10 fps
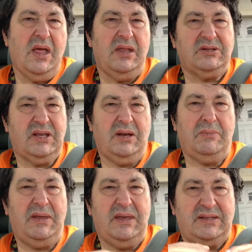there's going to
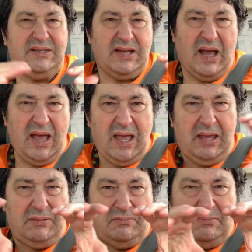be a
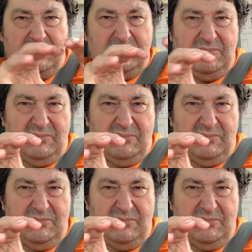time,